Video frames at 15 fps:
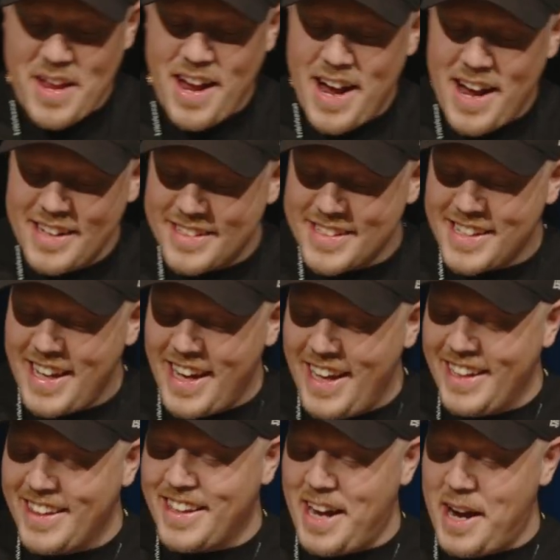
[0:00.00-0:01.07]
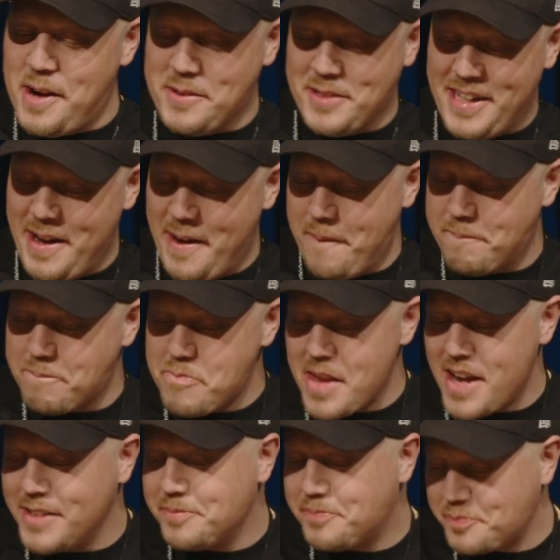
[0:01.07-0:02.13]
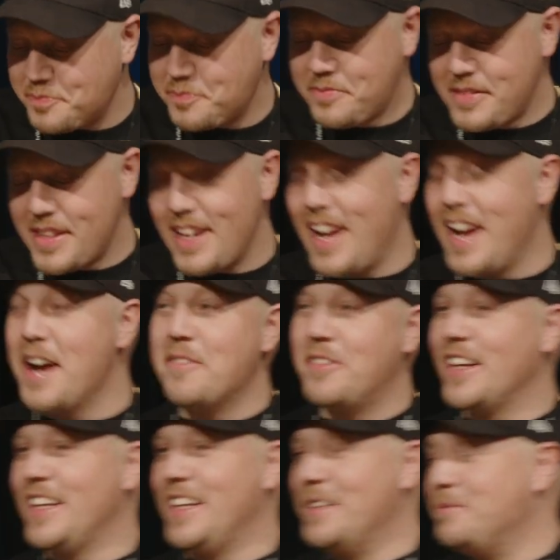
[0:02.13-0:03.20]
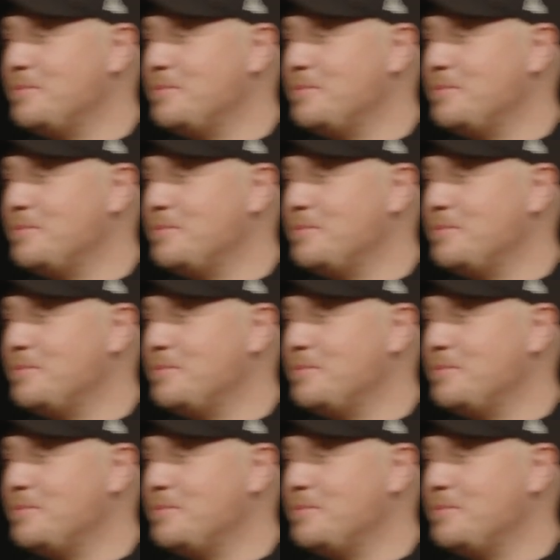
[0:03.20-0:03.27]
I scaled down. Yeah, heavily.